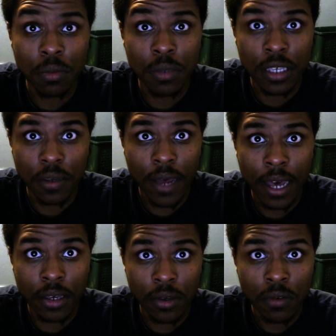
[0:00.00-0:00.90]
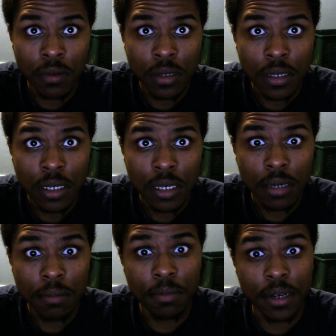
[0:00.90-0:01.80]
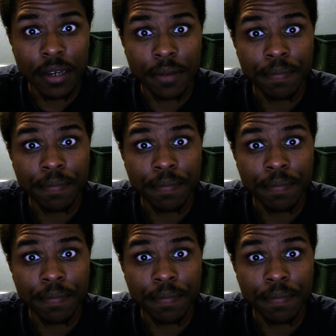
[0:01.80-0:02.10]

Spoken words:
kill Aku. But